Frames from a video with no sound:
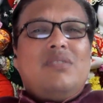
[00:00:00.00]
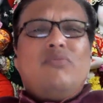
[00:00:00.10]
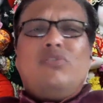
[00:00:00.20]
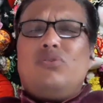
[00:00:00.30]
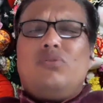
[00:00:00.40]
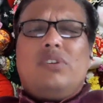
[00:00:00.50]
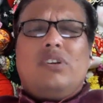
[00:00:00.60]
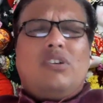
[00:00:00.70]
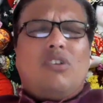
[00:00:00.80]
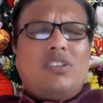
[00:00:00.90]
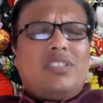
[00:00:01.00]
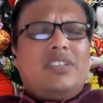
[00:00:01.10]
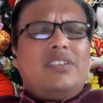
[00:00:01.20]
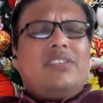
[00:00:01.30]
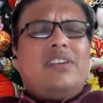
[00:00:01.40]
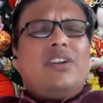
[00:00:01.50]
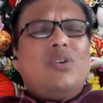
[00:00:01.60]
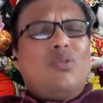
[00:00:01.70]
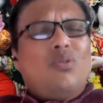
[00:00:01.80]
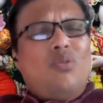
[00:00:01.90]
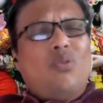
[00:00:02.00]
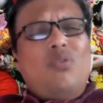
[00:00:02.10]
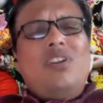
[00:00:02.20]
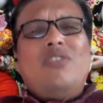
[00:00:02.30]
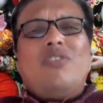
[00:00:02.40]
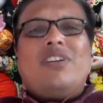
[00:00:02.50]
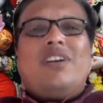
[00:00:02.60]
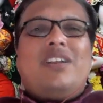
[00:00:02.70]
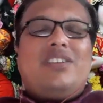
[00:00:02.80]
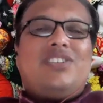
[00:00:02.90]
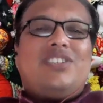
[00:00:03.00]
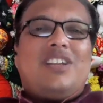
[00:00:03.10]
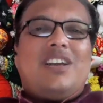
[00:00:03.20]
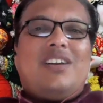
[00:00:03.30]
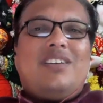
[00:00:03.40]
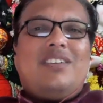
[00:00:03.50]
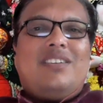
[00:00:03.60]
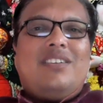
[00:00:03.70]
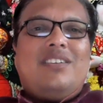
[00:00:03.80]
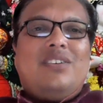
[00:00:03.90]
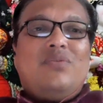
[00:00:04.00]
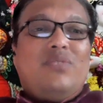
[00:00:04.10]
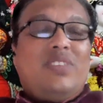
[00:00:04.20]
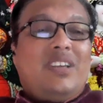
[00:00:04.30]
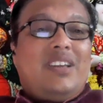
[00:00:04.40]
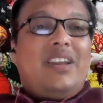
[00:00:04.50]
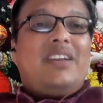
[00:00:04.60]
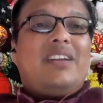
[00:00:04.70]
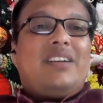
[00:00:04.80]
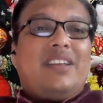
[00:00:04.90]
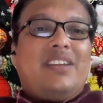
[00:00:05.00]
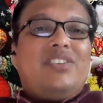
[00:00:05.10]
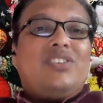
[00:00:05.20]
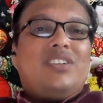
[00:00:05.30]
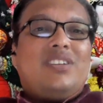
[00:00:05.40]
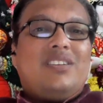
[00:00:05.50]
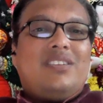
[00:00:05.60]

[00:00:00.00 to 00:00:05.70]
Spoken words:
We should concentrate only on Krishna with great attention.